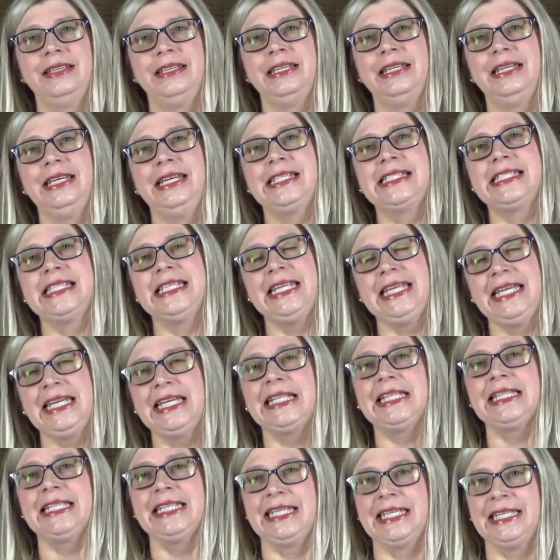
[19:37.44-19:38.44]
It's an
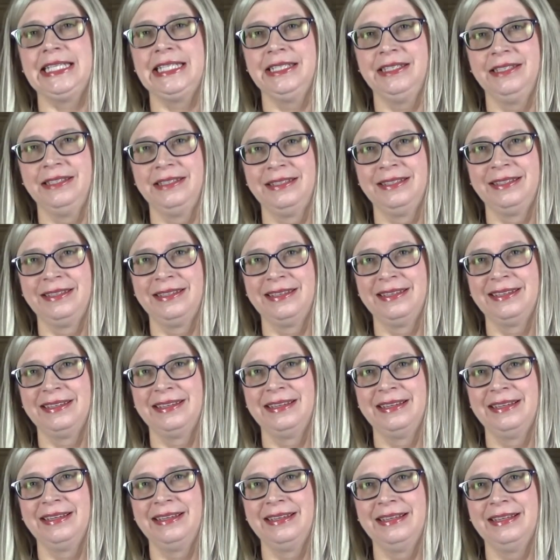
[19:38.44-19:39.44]
inkling
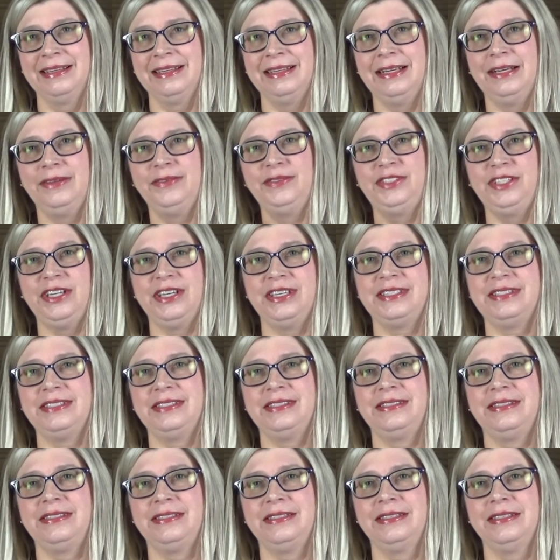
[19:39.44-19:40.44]
of
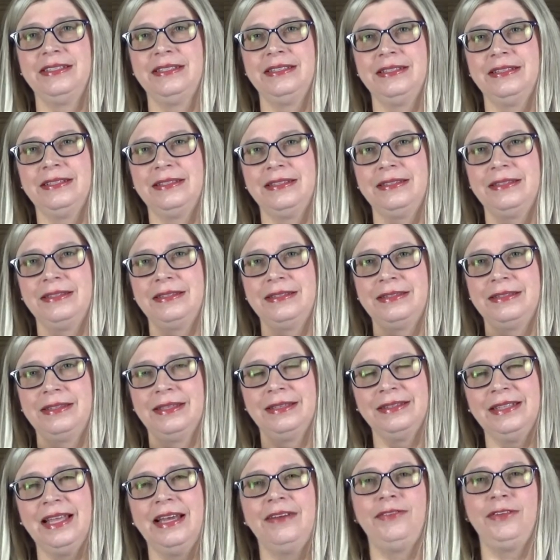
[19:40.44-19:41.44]
just
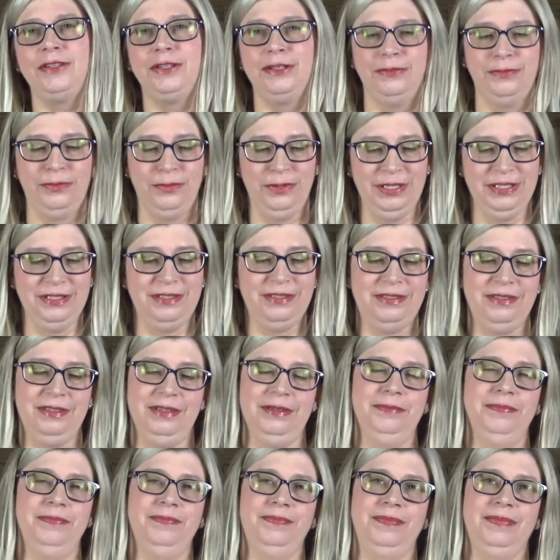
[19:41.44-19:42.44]
the level of
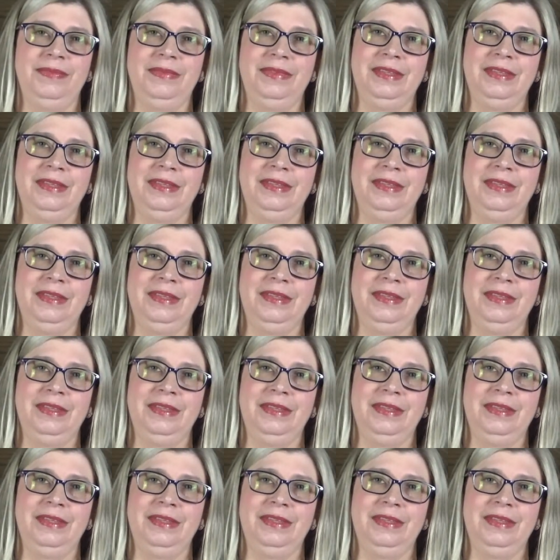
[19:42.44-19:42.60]
wisdom